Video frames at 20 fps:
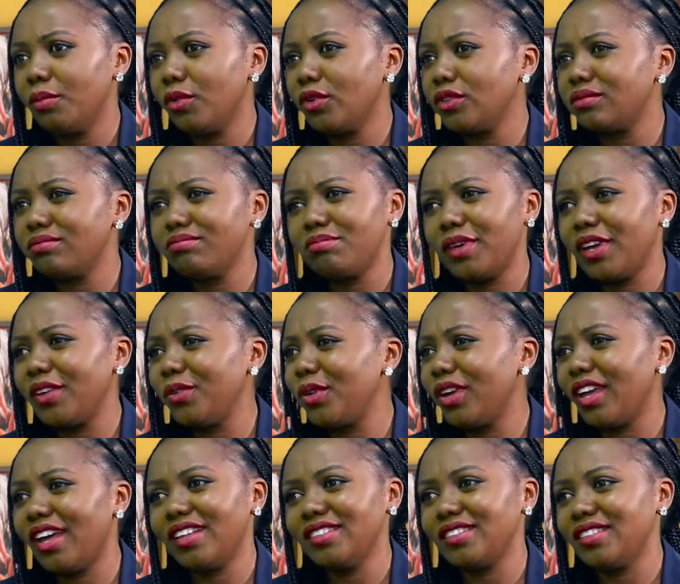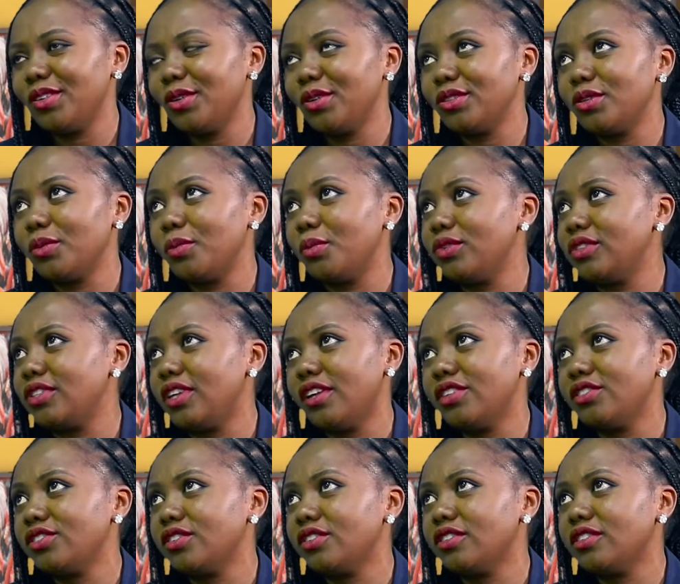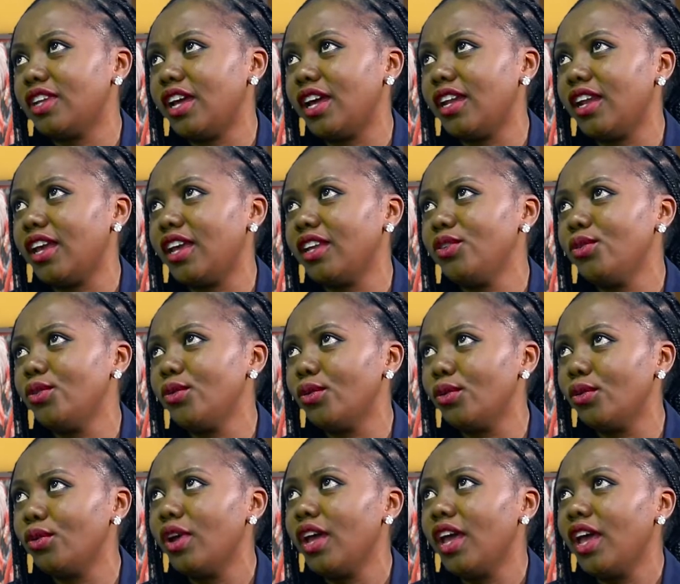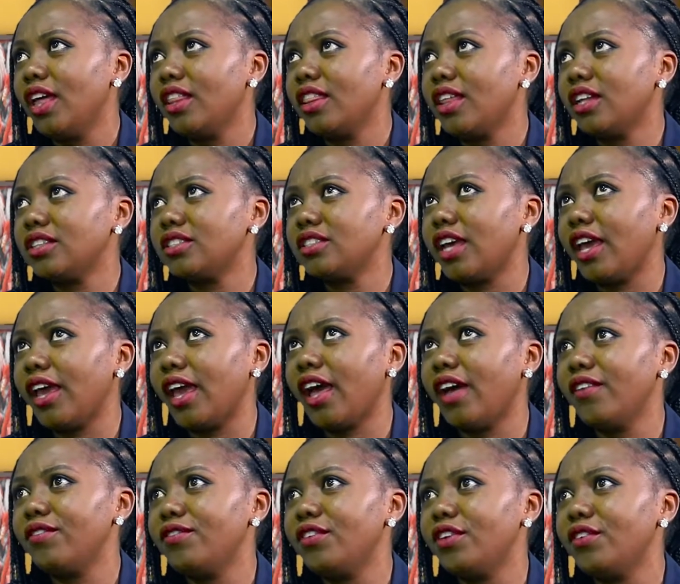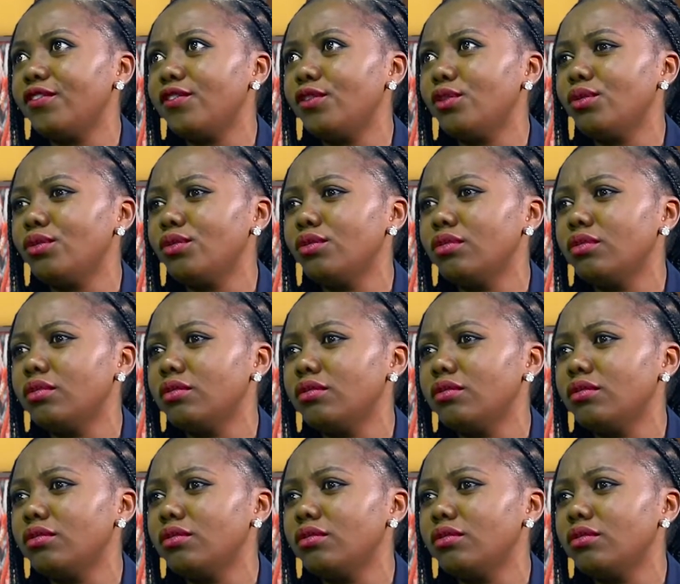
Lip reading: But Benue has a lot of potential, and I know that I have a few